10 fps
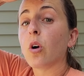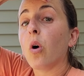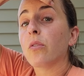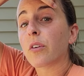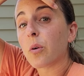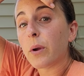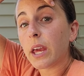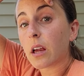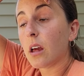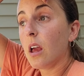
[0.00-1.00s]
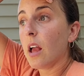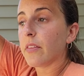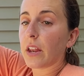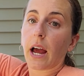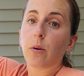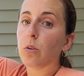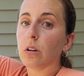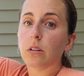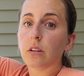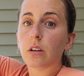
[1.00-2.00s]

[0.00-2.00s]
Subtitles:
goal for the week, then I will